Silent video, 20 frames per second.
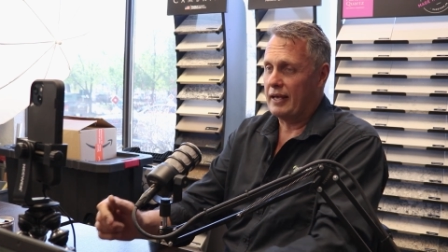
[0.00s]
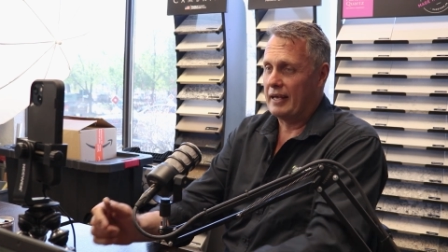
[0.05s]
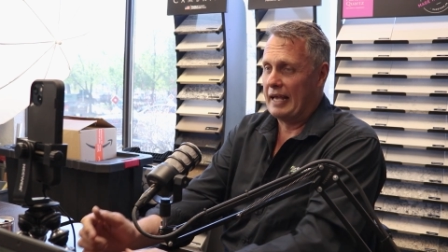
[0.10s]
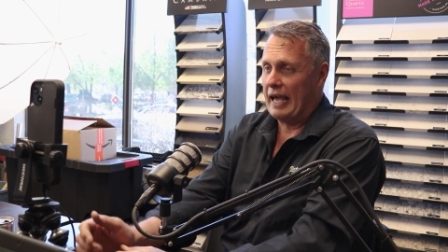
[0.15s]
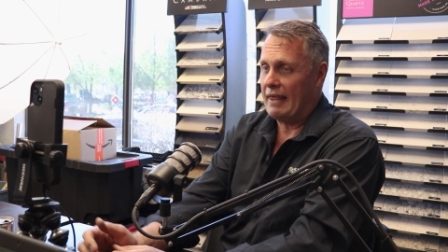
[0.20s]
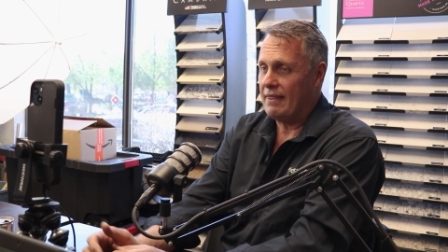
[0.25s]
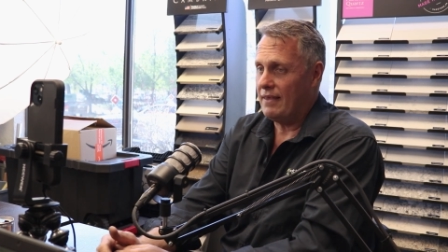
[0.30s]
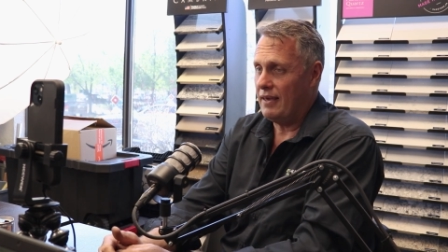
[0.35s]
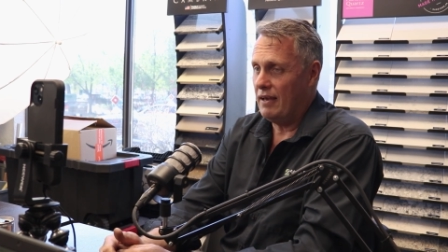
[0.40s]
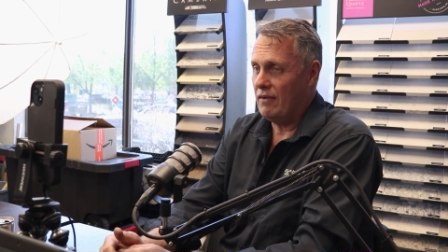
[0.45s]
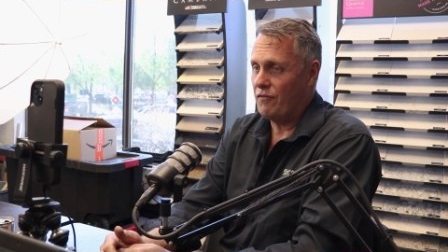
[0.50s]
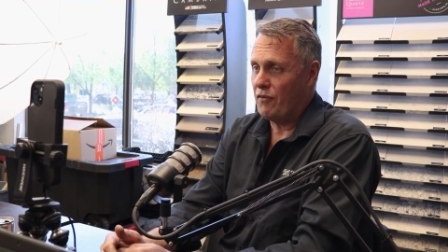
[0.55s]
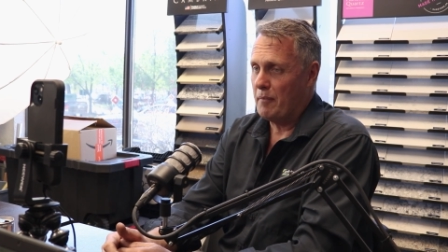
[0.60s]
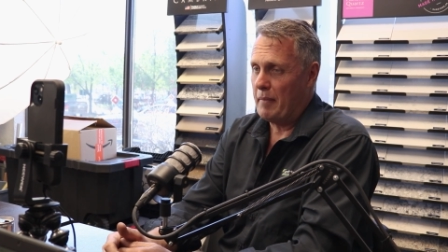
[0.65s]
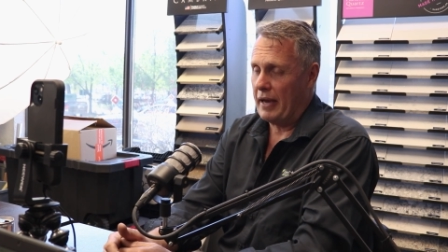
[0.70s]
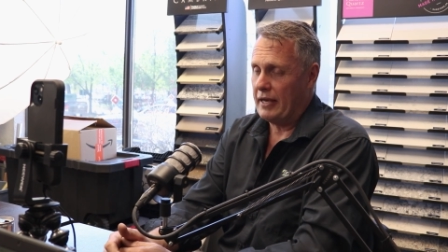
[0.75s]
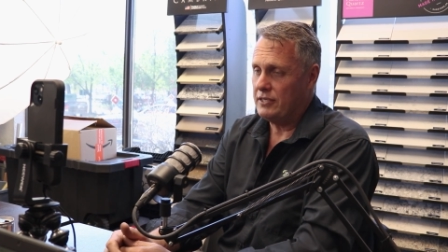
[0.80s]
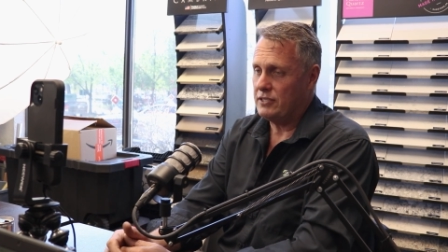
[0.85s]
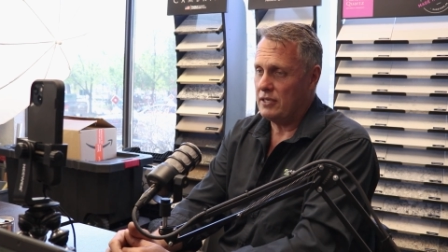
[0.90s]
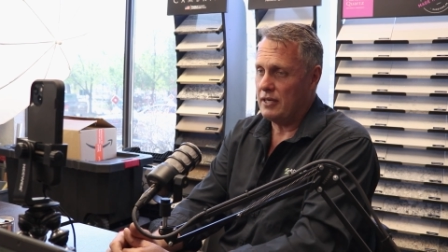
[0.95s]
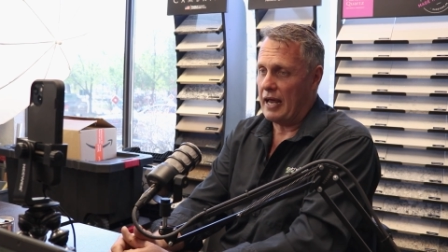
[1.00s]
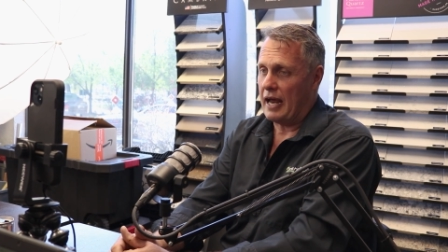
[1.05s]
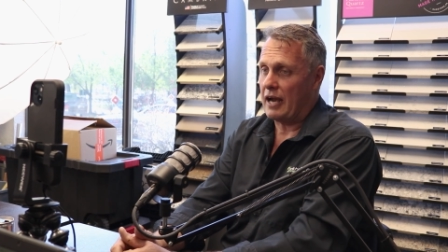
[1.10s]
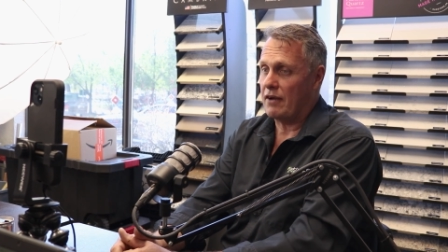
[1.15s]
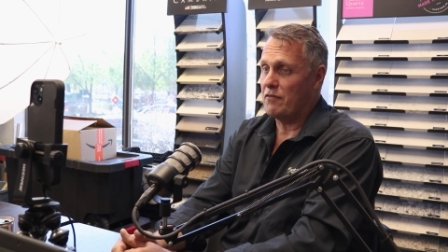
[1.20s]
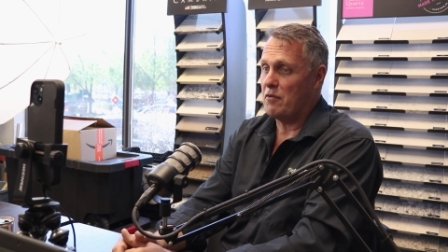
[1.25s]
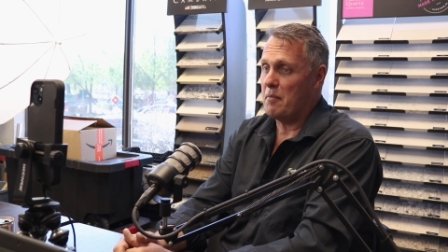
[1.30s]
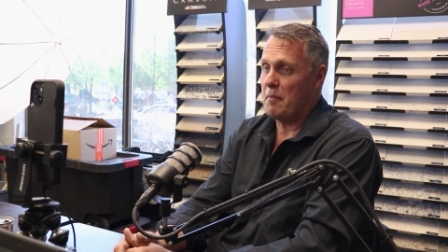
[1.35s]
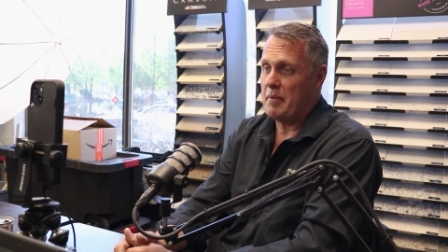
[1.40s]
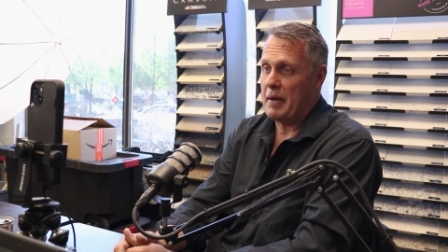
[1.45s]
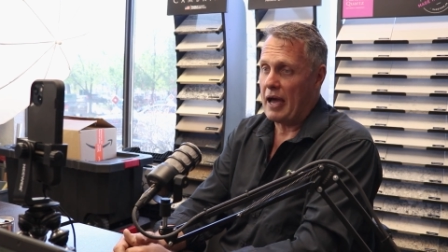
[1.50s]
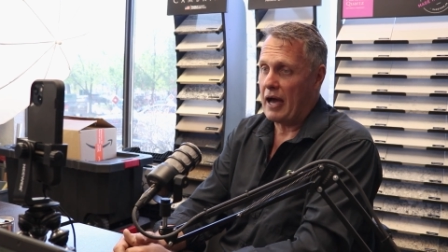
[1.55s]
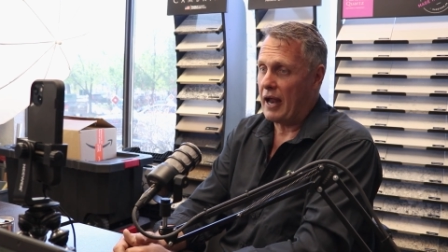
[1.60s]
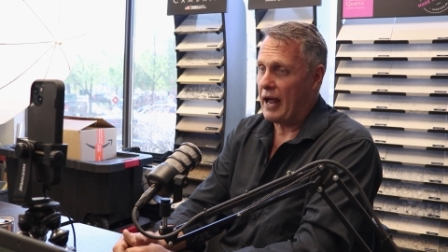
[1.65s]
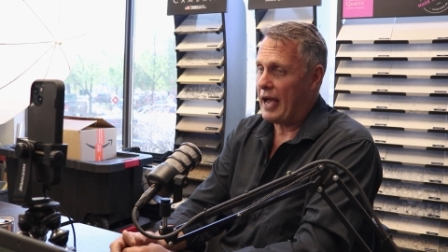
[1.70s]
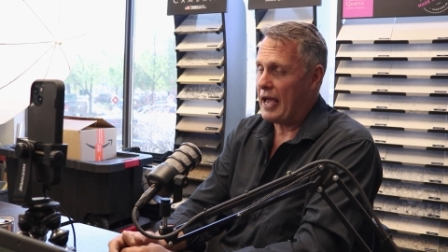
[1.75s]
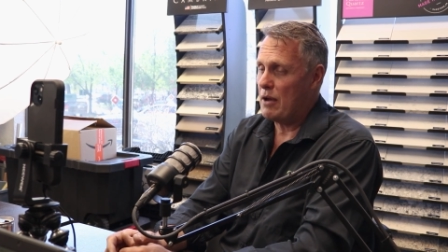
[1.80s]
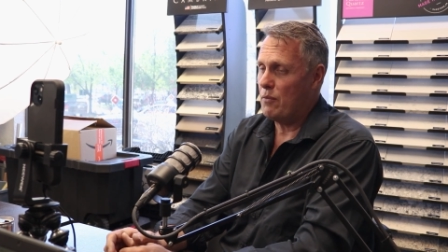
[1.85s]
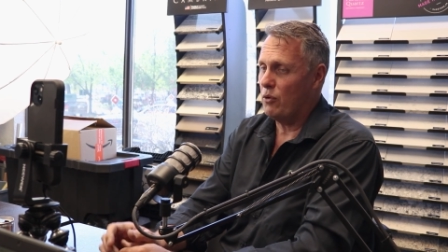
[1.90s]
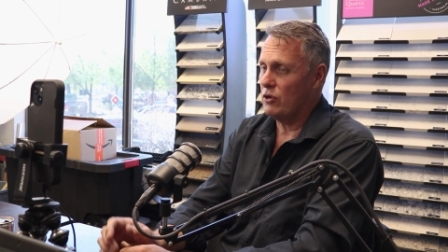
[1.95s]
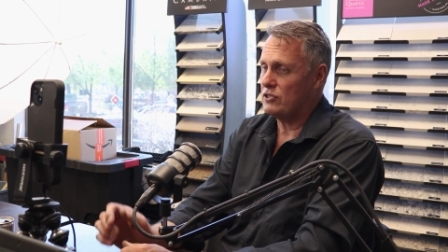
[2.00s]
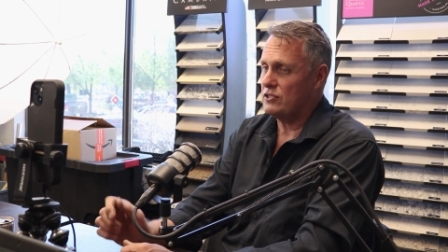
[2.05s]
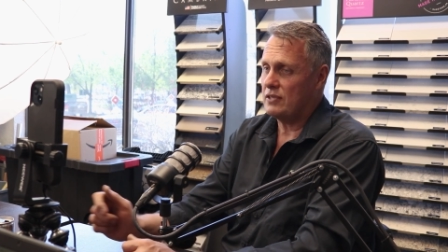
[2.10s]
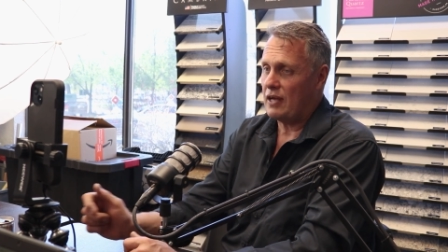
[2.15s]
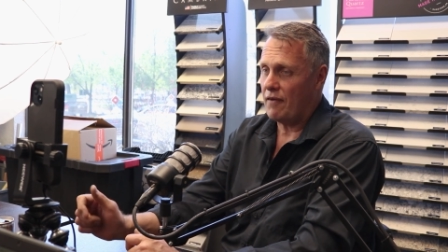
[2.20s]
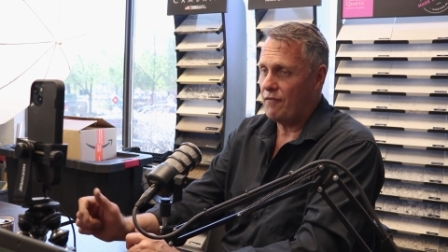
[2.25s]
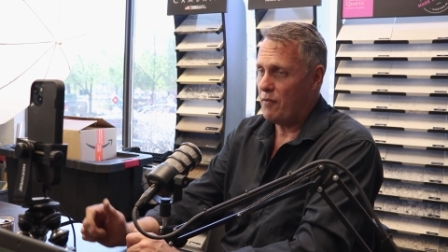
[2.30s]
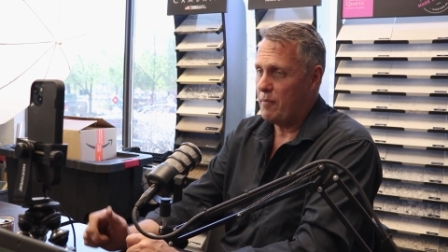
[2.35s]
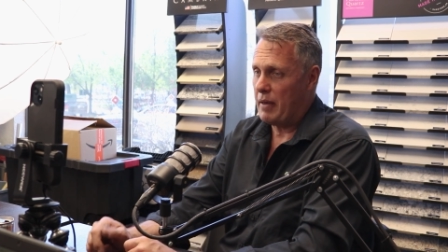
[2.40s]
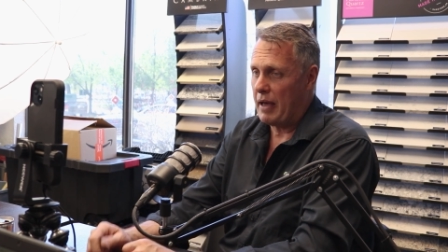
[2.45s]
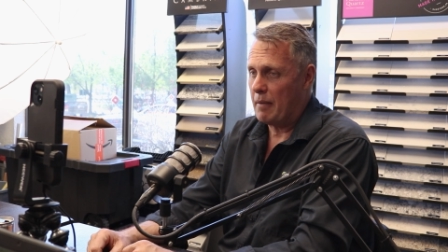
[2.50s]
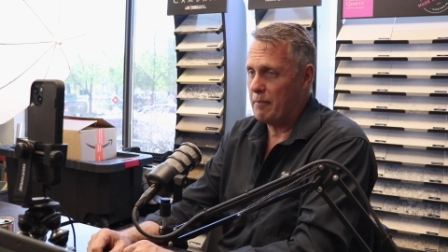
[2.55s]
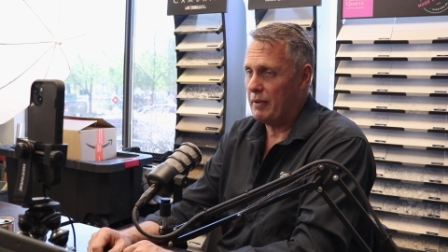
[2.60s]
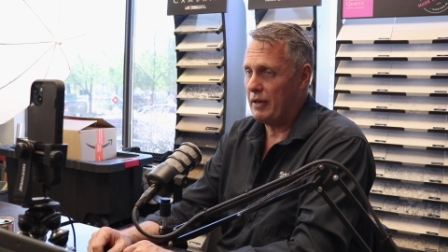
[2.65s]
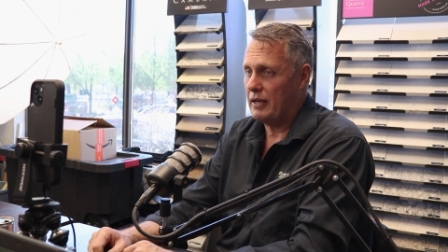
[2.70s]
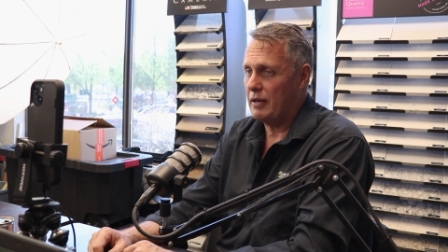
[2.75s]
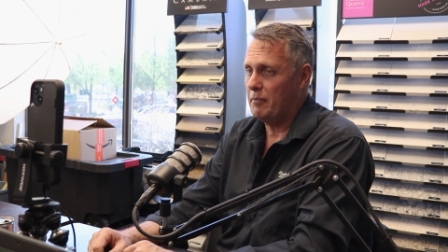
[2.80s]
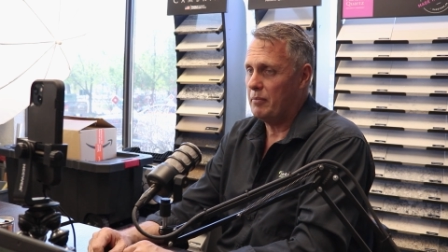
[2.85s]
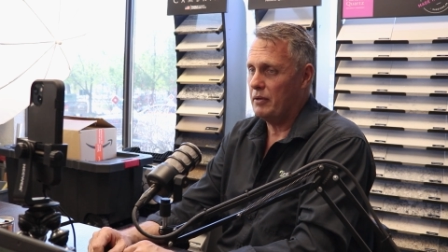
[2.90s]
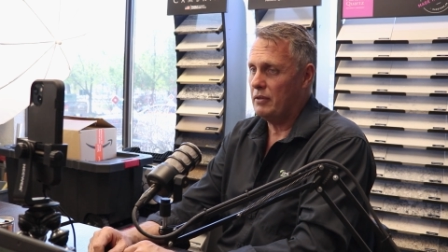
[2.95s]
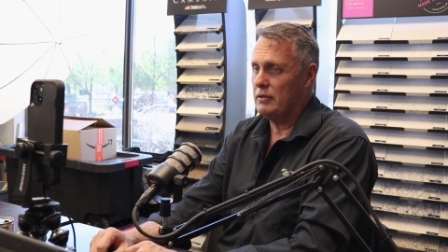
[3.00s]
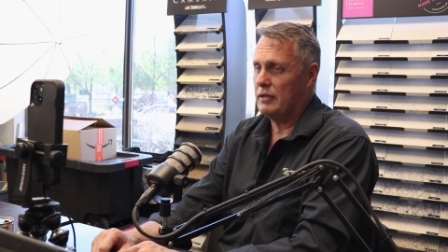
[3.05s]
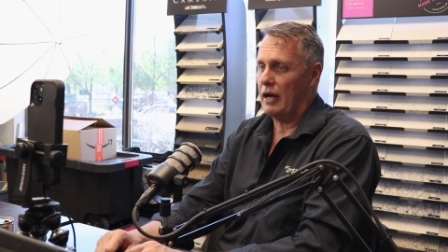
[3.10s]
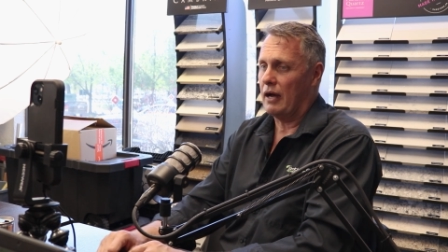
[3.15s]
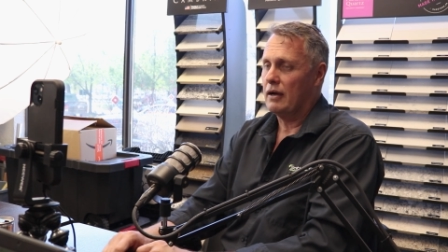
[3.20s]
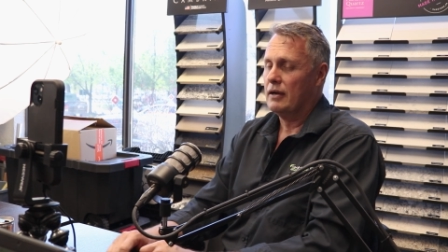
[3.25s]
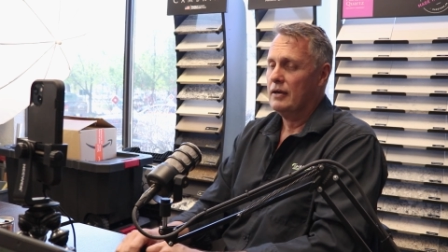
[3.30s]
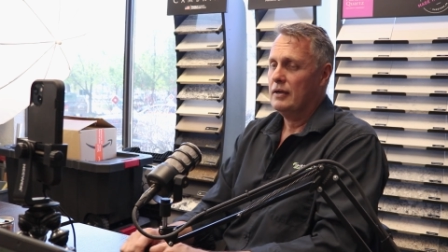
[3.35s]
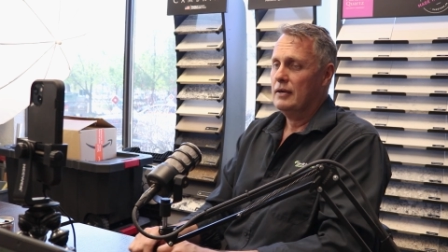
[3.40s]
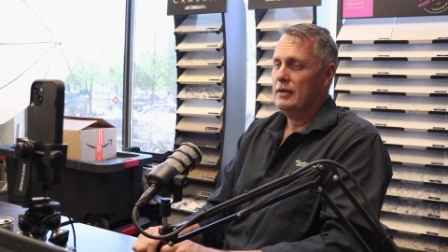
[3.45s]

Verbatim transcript: get the information out of them about hey what's tough about being a builder